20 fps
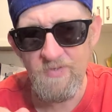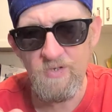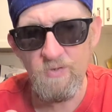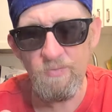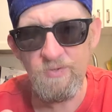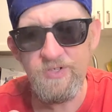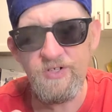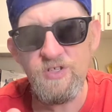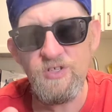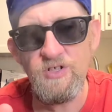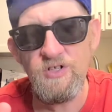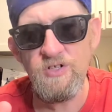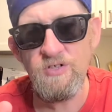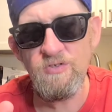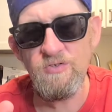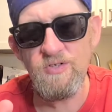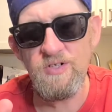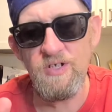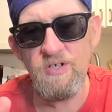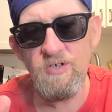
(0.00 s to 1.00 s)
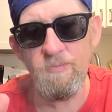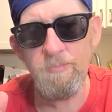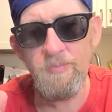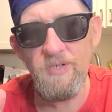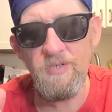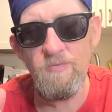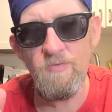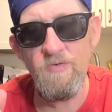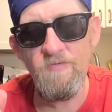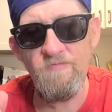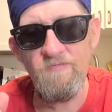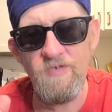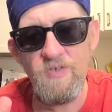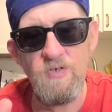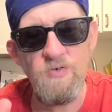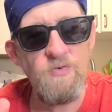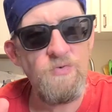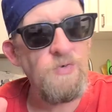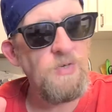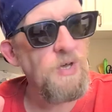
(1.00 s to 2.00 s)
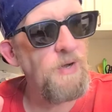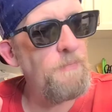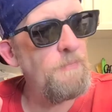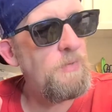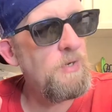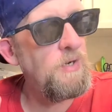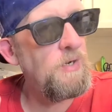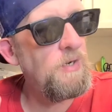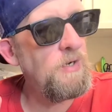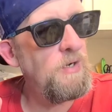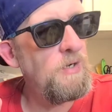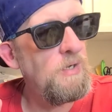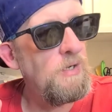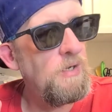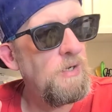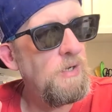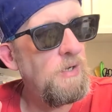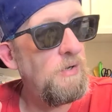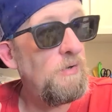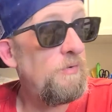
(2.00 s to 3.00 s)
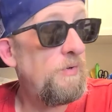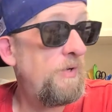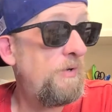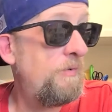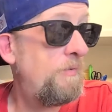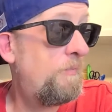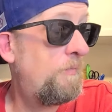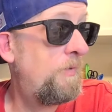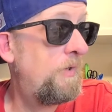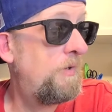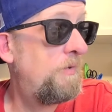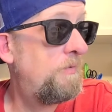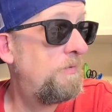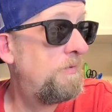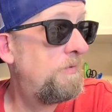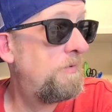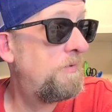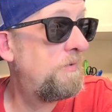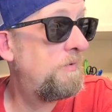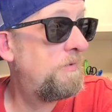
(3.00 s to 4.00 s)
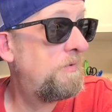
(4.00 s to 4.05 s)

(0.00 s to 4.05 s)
so what you do, it'll be review number, oh, no, it won't.